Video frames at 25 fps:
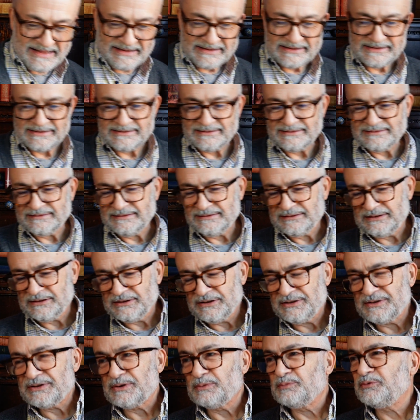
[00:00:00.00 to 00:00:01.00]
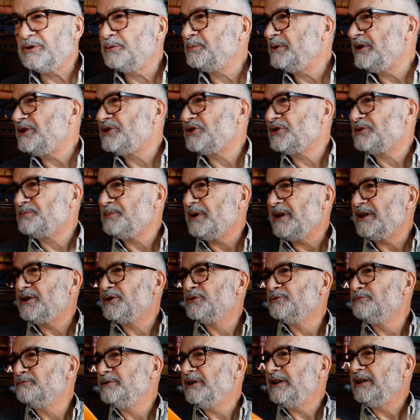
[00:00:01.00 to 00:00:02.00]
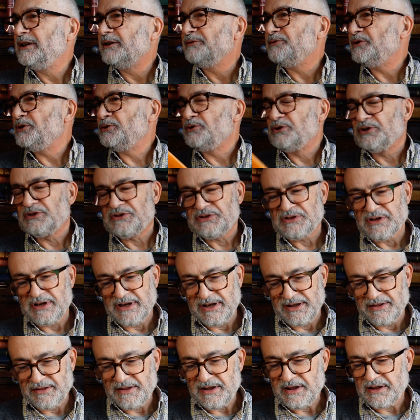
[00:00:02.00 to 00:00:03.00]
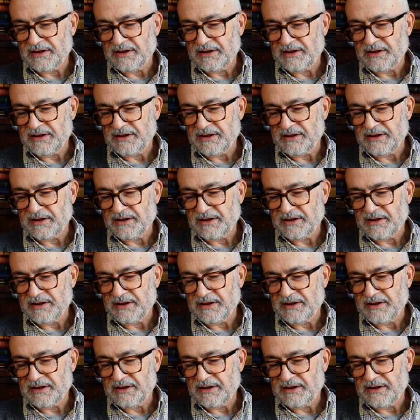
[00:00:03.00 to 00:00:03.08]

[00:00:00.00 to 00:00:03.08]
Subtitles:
Oh God, I'll probably just make a reel of you just saying that.